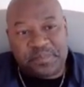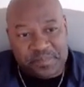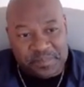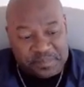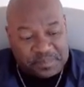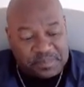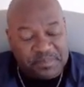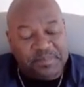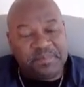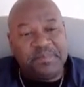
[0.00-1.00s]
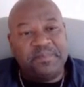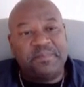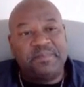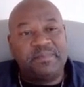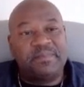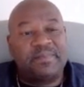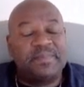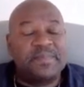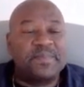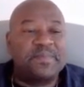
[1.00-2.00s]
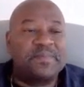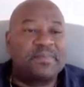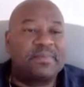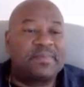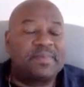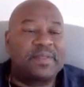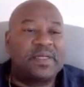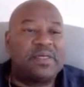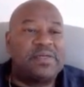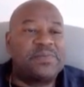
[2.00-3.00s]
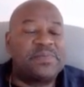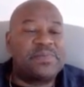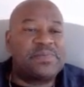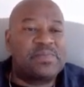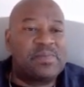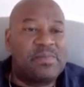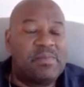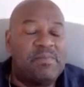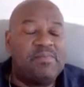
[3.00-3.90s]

(not speaking)